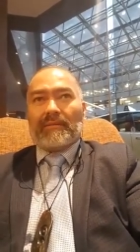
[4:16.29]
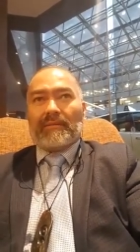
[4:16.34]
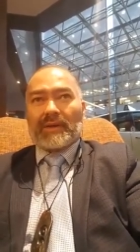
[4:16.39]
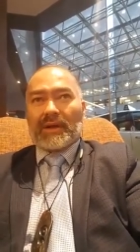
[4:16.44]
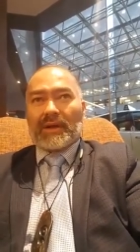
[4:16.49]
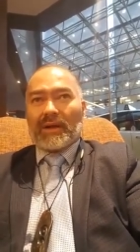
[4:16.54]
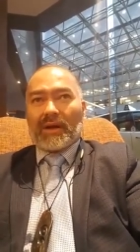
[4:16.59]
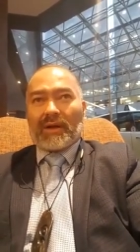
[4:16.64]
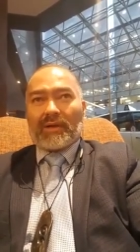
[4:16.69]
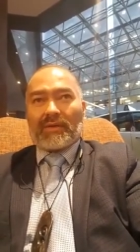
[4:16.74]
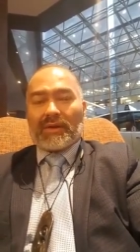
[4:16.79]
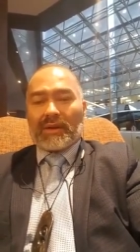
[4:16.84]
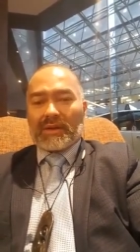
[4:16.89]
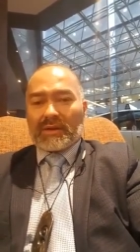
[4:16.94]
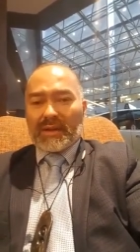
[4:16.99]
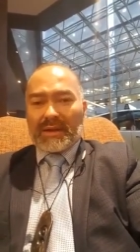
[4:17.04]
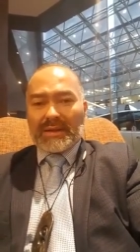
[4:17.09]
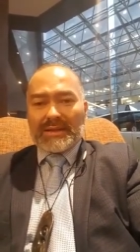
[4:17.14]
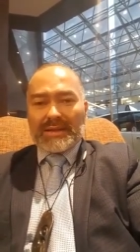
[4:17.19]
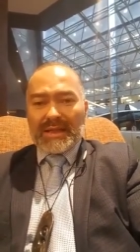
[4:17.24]
you know,
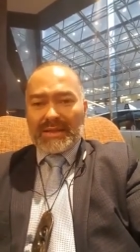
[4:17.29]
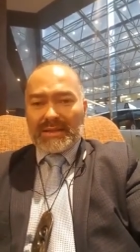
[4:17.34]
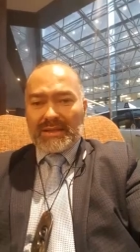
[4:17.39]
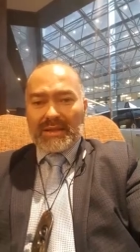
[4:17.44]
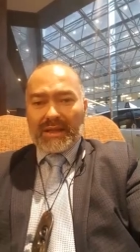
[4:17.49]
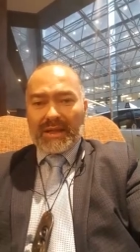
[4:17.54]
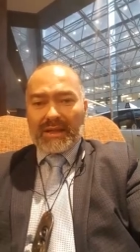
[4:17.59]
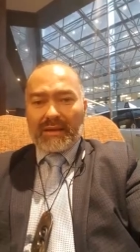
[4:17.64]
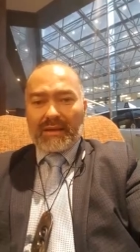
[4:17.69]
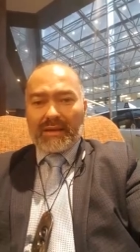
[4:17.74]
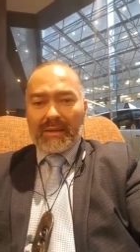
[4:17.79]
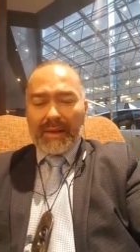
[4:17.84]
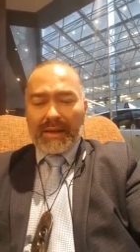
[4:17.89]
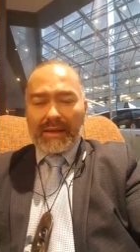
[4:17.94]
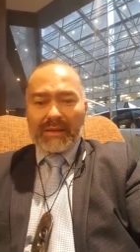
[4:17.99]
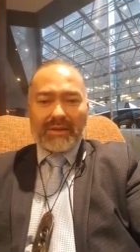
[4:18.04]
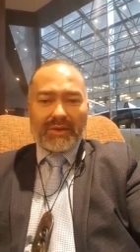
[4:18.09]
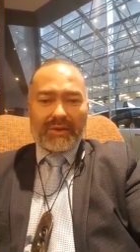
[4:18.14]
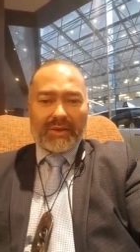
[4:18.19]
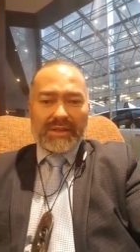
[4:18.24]
the testing, the
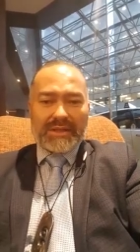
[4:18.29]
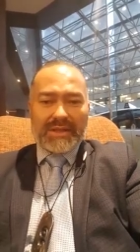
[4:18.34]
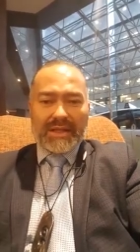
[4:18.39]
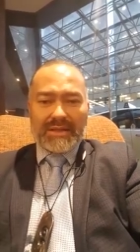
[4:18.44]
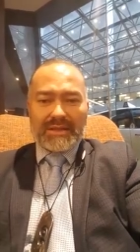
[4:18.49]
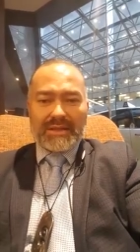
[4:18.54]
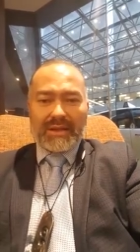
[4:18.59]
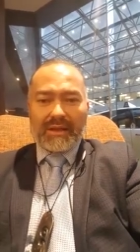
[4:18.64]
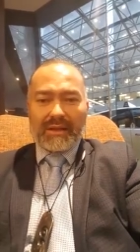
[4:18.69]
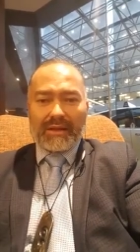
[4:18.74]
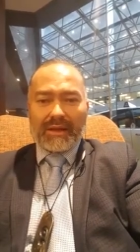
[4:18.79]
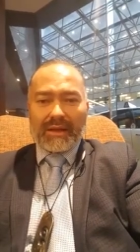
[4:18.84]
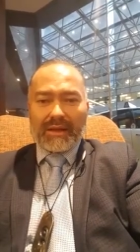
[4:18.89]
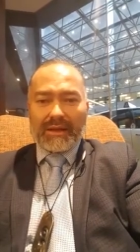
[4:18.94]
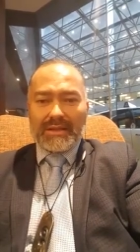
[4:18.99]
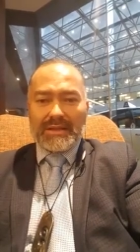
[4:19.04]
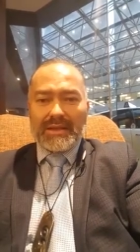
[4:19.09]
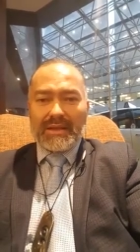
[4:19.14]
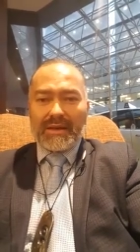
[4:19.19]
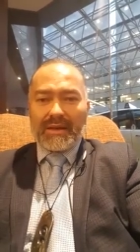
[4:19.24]
mandatory testing
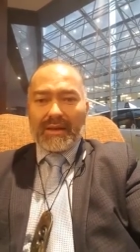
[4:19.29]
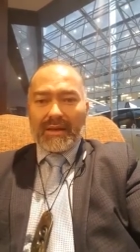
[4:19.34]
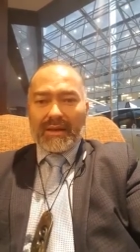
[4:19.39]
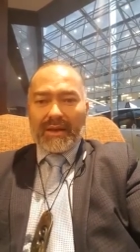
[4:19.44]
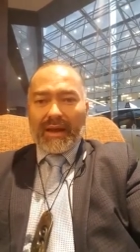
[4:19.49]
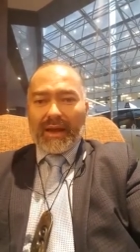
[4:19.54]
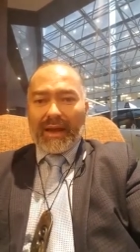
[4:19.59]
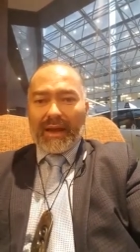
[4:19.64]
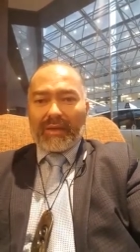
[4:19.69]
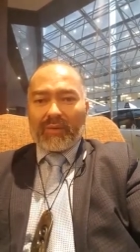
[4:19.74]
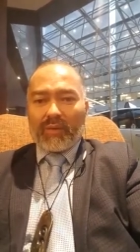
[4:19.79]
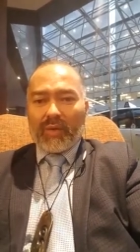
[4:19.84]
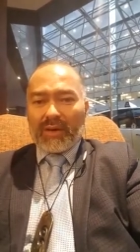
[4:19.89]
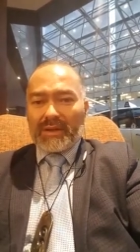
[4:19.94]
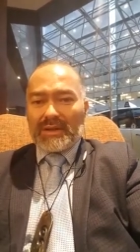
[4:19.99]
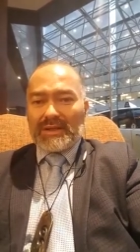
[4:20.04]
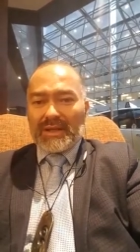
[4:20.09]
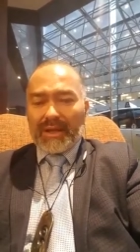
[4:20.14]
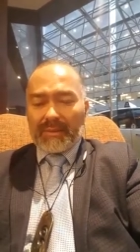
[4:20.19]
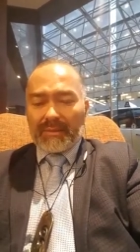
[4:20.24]
things. And
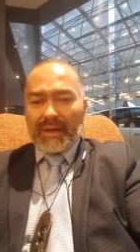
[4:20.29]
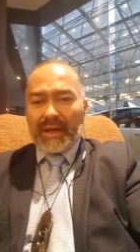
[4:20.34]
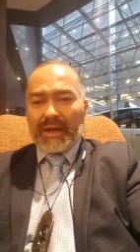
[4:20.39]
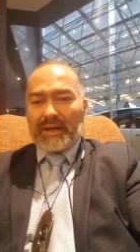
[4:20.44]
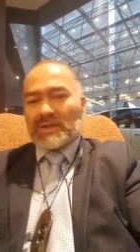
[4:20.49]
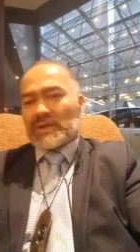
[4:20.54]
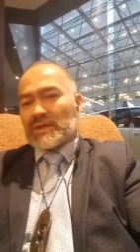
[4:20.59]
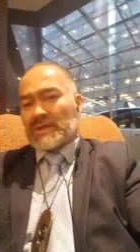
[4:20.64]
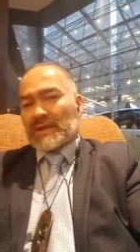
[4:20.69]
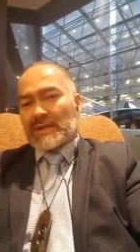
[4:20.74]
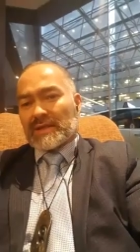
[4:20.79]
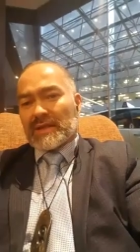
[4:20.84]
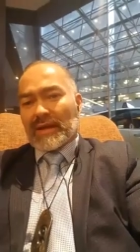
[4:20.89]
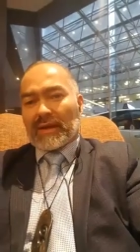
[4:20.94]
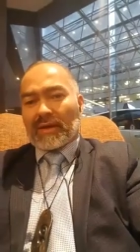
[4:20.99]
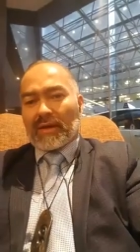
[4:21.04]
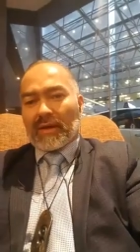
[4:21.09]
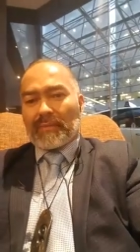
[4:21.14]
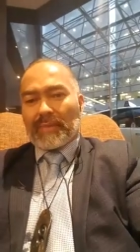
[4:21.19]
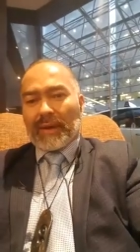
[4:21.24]
what some countries are saying,
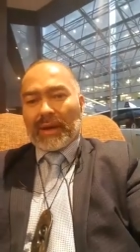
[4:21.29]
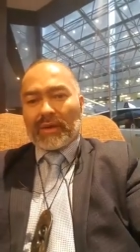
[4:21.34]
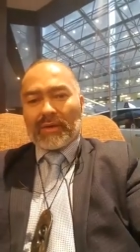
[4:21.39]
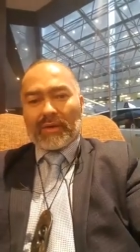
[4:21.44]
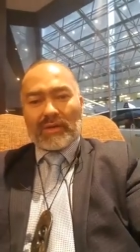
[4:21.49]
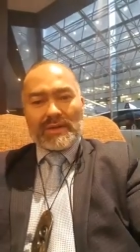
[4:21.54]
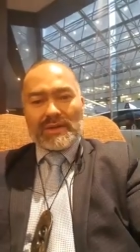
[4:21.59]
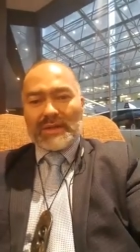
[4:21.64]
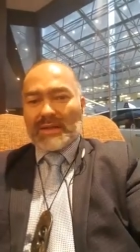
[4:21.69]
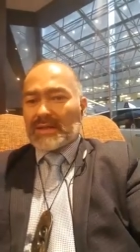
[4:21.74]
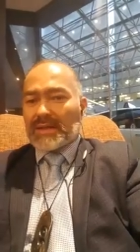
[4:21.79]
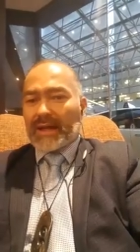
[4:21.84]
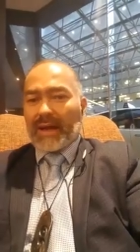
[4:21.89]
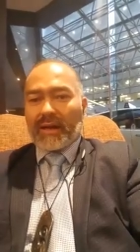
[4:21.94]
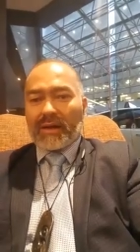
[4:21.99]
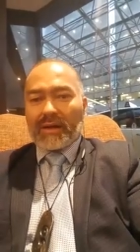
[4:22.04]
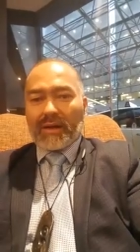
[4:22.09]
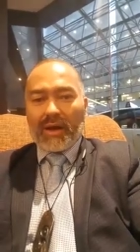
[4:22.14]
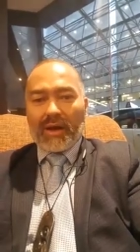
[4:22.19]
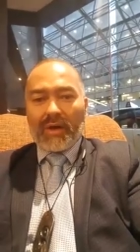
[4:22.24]
like Belarus, they're
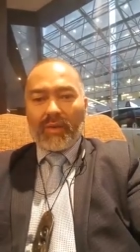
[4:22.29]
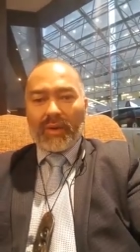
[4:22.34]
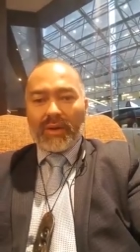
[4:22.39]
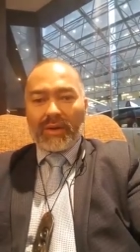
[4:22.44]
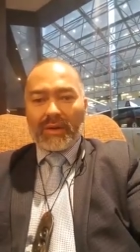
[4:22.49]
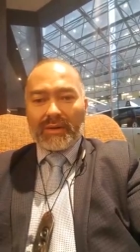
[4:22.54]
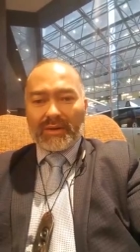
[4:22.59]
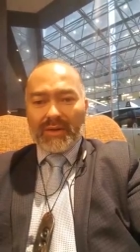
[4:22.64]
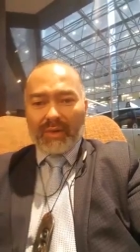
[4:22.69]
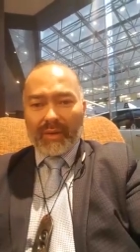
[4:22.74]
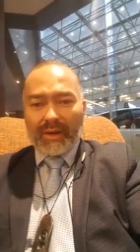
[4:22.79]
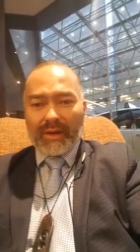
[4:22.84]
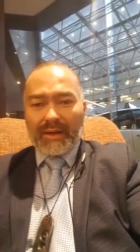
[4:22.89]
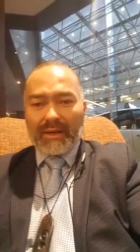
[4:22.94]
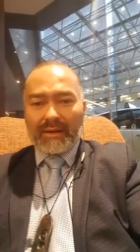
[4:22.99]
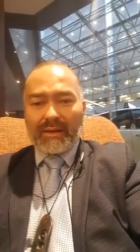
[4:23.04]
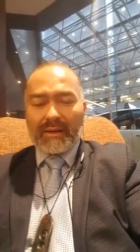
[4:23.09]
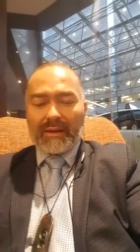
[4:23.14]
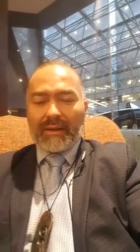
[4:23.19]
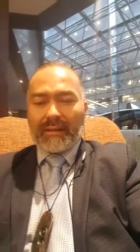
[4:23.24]
saying, no, we're not doing it.
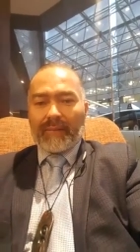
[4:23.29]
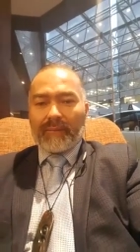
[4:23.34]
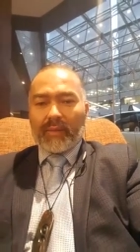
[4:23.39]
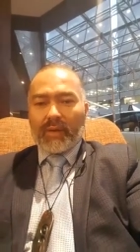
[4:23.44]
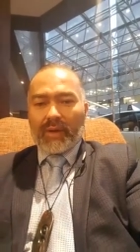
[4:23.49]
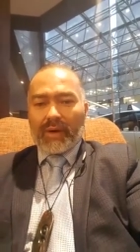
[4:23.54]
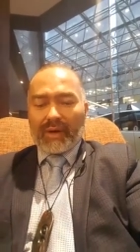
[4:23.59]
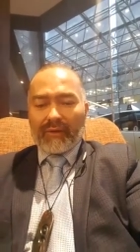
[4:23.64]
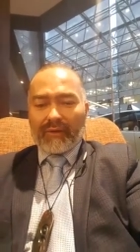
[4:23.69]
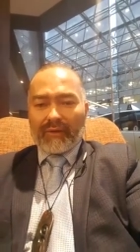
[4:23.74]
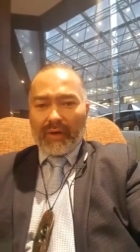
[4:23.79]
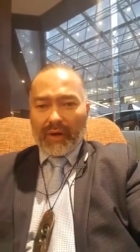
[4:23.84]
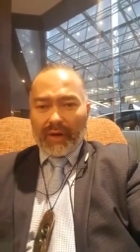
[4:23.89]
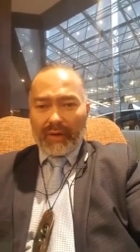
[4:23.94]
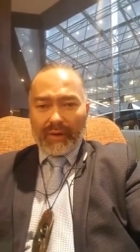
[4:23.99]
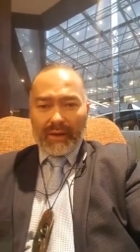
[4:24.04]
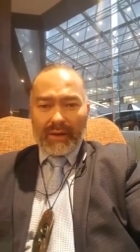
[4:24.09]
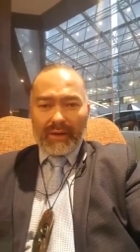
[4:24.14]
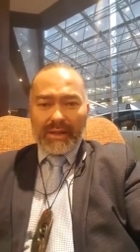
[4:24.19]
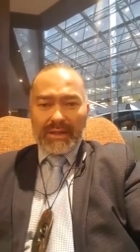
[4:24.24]
We're not
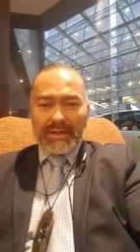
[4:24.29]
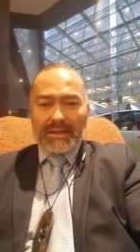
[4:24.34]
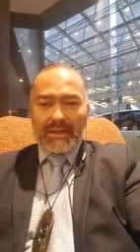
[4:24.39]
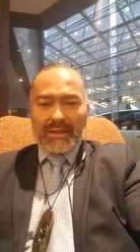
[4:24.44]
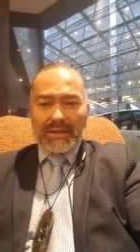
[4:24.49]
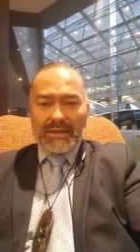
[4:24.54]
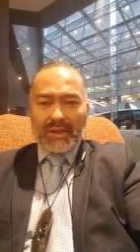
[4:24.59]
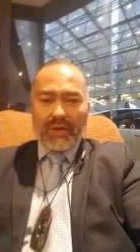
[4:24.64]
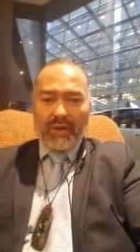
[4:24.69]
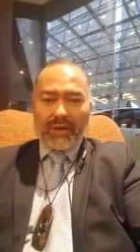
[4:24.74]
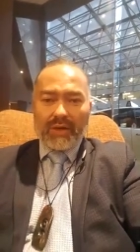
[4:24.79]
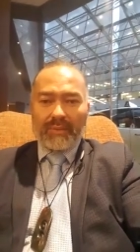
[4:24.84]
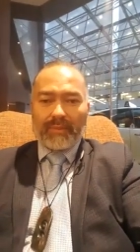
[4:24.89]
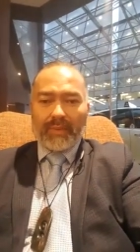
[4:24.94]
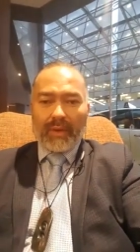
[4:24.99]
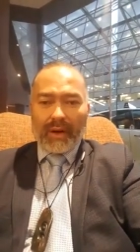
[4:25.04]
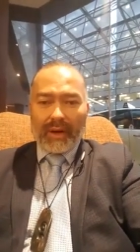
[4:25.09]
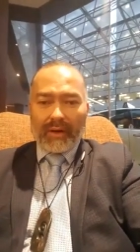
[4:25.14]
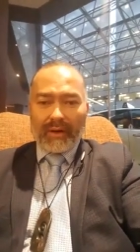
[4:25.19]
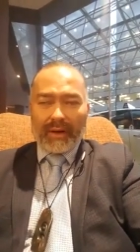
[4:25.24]
following this crooked
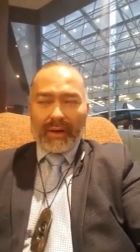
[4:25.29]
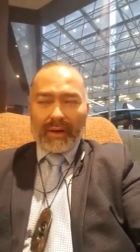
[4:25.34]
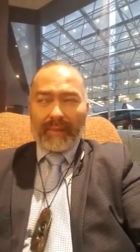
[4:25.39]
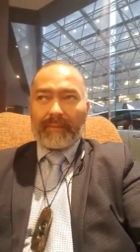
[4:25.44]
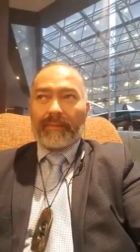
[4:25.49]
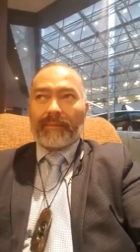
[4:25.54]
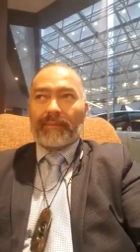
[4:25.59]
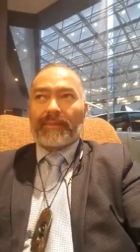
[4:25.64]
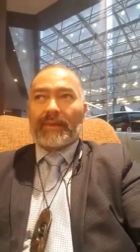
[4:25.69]
program.